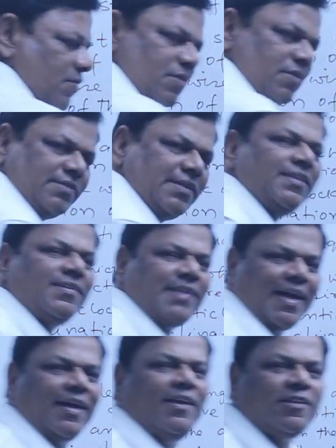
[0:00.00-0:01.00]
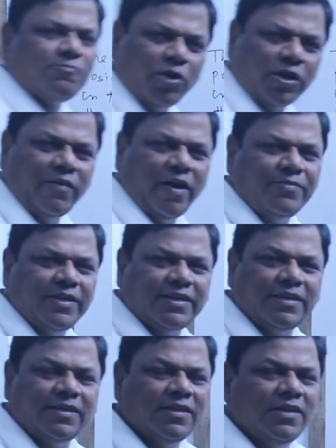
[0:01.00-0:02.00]
Say this angle is 45
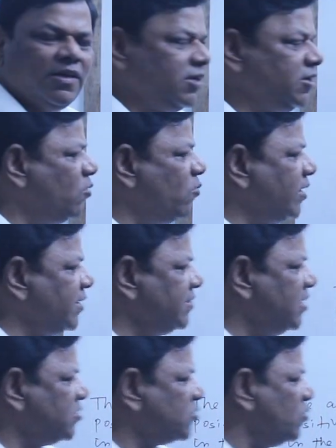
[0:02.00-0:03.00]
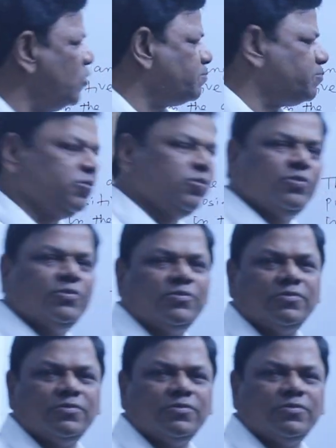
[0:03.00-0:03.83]
degree. Now what is the slope?